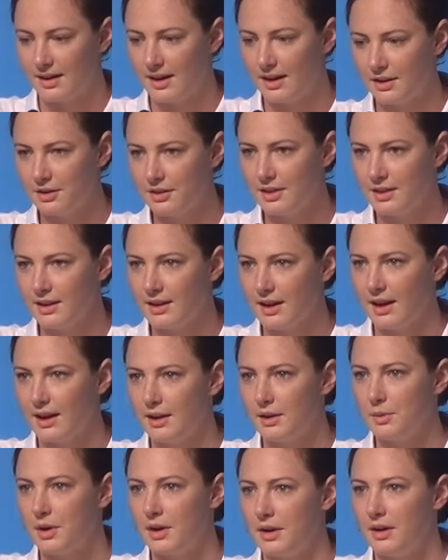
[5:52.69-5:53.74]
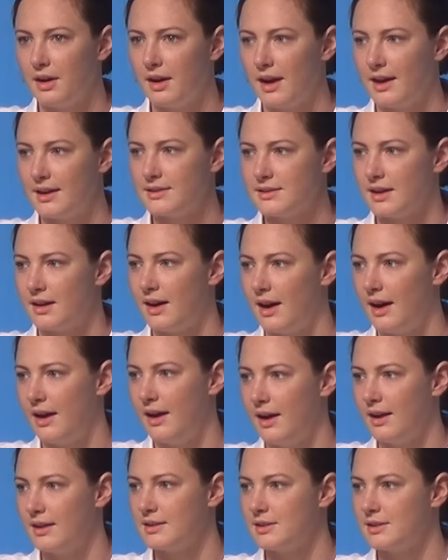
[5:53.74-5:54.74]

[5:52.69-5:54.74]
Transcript: I don't think anyone has a higher